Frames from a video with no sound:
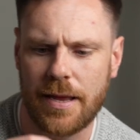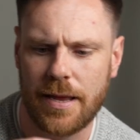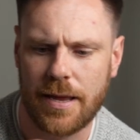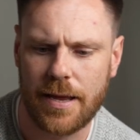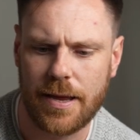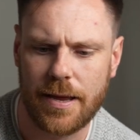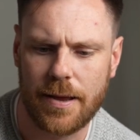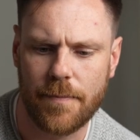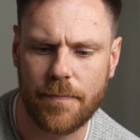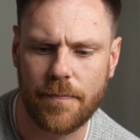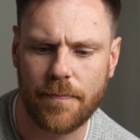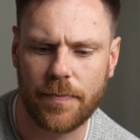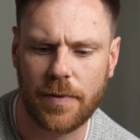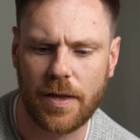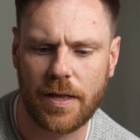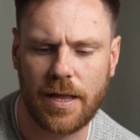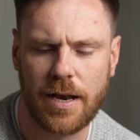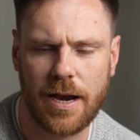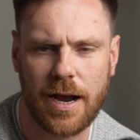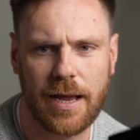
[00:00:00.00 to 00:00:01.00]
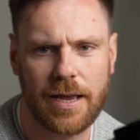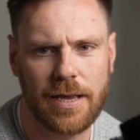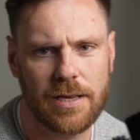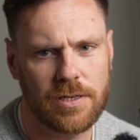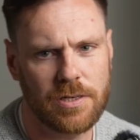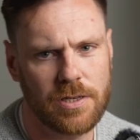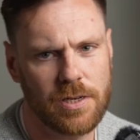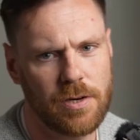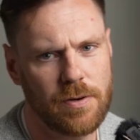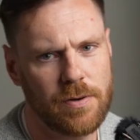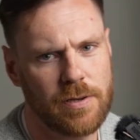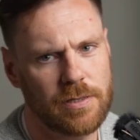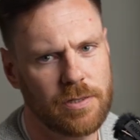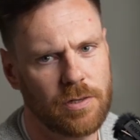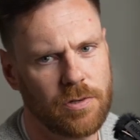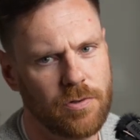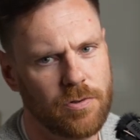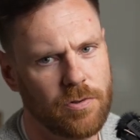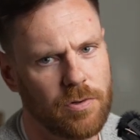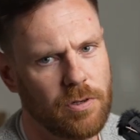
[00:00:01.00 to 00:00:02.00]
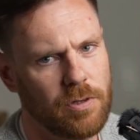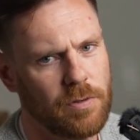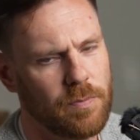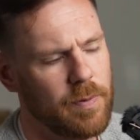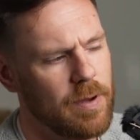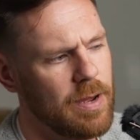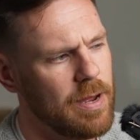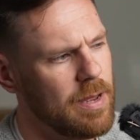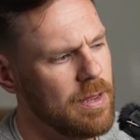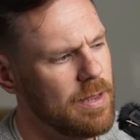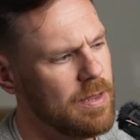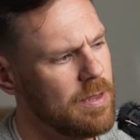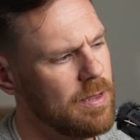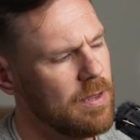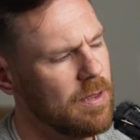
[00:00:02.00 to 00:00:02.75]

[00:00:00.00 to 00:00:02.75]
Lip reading: and then ISO is controlled by